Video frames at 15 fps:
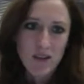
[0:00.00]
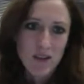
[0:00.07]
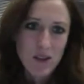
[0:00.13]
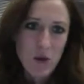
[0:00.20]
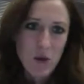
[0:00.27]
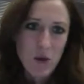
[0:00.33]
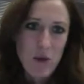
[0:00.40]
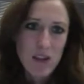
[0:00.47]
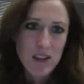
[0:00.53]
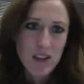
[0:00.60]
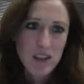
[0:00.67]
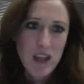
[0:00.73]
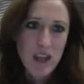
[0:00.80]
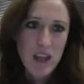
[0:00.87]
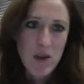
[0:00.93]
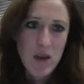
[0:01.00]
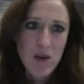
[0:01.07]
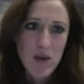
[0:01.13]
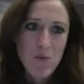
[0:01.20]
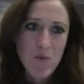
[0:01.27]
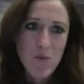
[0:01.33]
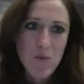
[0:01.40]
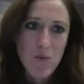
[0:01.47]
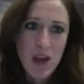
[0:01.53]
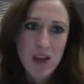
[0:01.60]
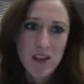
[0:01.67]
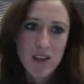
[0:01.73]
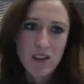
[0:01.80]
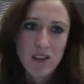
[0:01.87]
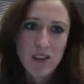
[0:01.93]
so basically
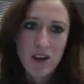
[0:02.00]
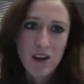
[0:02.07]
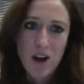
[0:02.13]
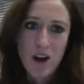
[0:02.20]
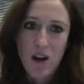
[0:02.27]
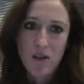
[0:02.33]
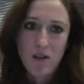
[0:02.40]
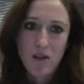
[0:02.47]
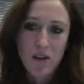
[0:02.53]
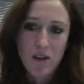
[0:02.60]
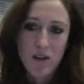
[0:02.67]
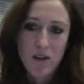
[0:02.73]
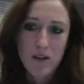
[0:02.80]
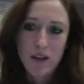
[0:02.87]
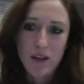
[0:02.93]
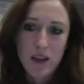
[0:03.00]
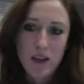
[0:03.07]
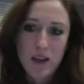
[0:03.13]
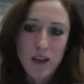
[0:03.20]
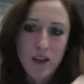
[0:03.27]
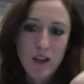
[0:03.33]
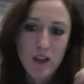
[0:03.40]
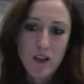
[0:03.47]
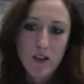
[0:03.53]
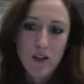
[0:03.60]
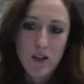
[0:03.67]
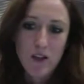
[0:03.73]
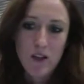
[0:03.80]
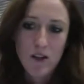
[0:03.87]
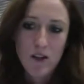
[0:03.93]
based off of like
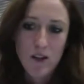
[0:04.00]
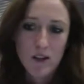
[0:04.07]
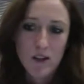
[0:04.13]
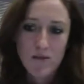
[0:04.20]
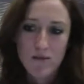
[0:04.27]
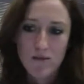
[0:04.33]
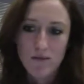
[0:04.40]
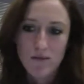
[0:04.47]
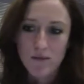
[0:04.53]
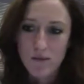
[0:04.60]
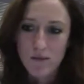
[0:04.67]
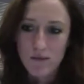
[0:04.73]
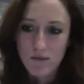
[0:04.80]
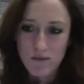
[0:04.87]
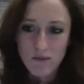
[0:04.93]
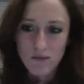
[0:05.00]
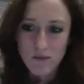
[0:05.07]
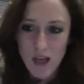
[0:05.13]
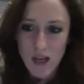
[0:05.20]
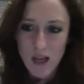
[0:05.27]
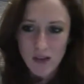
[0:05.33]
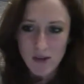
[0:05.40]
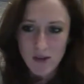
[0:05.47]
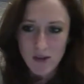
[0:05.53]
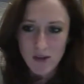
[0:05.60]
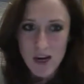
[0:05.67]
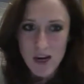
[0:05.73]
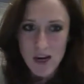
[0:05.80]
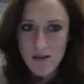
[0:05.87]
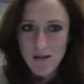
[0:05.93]
your
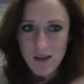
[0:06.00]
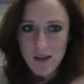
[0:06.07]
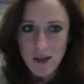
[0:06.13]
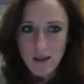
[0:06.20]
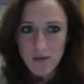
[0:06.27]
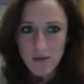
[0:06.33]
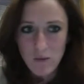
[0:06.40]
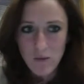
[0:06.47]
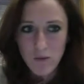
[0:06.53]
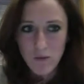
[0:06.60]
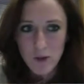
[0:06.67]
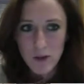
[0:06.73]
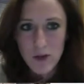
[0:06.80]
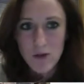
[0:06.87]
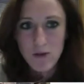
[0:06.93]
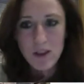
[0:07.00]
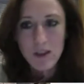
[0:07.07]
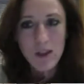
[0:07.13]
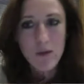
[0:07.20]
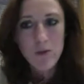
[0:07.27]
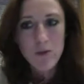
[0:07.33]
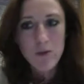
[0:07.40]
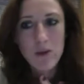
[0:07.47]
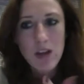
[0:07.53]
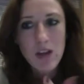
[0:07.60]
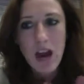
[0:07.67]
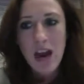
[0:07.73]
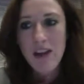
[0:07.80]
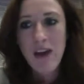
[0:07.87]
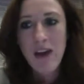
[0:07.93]
history, they will use some
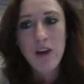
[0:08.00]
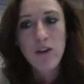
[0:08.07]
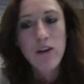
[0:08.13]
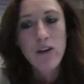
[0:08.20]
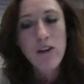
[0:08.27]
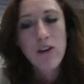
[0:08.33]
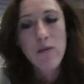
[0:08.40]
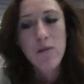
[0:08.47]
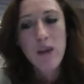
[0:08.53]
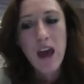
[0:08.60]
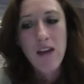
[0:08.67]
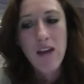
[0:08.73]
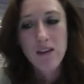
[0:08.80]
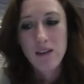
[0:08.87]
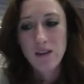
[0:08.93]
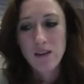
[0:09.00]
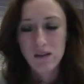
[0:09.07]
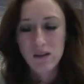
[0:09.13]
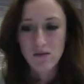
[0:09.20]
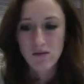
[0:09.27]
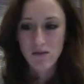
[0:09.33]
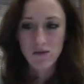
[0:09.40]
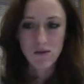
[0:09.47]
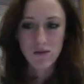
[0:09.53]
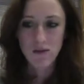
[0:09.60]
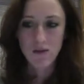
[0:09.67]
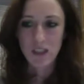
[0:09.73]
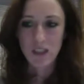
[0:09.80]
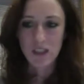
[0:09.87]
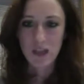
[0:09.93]
kind of algorithm. They haven't
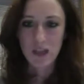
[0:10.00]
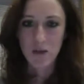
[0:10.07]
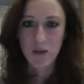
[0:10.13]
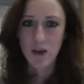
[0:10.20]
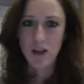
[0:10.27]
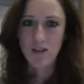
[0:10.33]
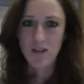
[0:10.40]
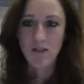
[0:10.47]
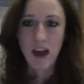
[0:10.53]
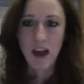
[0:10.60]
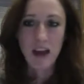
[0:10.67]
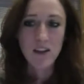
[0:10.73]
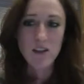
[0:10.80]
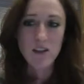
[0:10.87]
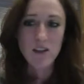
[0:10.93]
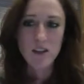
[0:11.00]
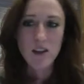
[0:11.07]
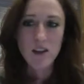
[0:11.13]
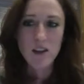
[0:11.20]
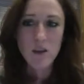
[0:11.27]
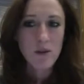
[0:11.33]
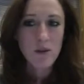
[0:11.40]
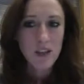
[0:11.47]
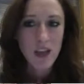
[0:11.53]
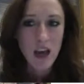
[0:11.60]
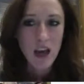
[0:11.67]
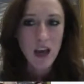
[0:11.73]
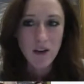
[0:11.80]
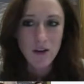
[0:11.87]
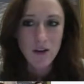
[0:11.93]
really said what factors are going to go into the
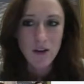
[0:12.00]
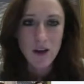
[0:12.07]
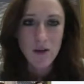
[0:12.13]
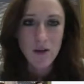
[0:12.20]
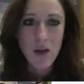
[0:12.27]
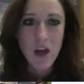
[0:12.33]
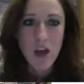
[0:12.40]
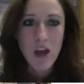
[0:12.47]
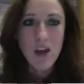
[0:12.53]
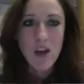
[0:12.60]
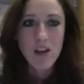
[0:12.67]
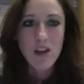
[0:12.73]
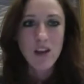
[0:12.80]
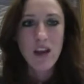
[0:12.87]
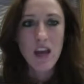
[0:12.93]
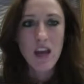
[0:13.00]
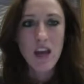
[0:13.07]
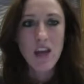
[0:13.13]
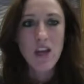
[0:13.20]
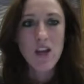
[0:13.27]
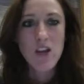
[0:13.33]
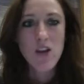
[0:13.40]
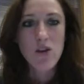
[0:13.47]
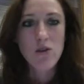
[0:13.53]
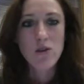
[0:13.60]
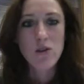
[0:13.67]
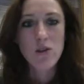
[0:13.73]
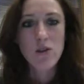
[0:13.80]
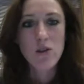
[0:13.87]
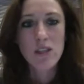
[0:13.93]
algorithm that they can use
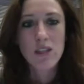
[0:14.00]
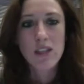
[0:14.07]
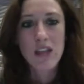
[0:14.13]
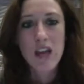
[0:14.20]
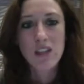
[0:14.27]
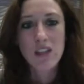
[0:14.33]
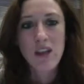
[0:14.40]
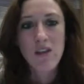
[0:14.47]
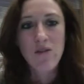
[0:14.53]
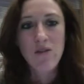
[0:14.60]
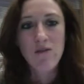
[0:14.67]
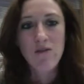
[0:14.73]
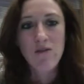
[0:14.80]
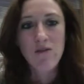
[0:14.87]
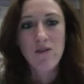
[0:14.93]
to assess if